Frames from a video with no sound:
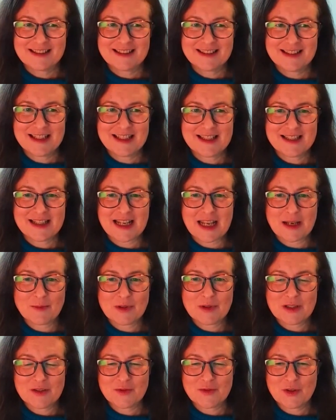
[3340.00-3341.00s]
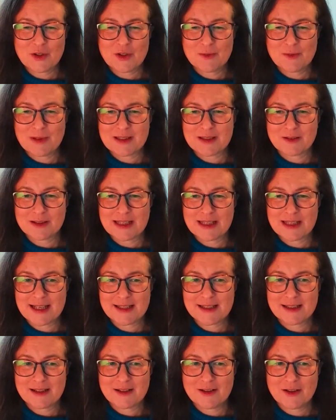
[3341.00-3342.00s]
these statements for you to muscle
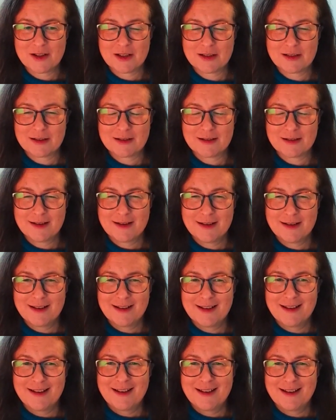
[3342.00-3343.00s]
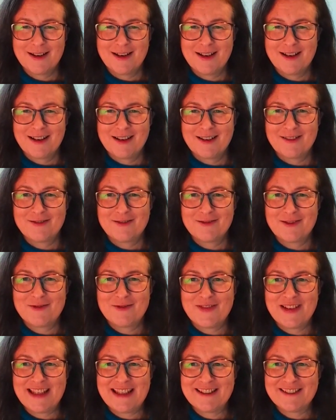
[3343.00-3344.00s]
test. So you can
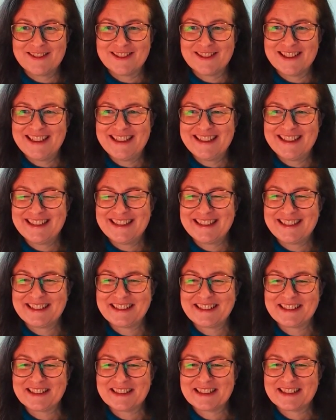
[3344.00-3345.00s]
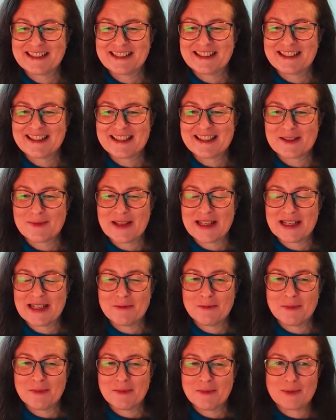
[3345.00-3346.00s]
reveal some
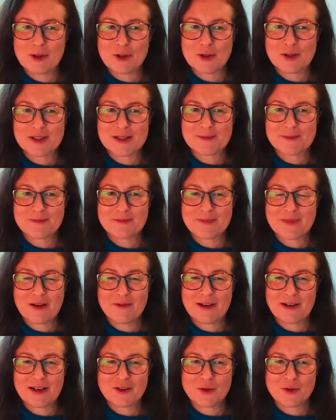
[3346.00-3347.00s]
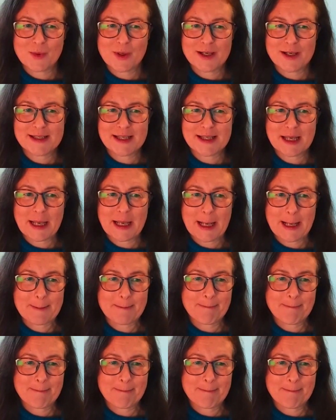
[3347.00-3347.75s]
hidden money blocks around your pricing.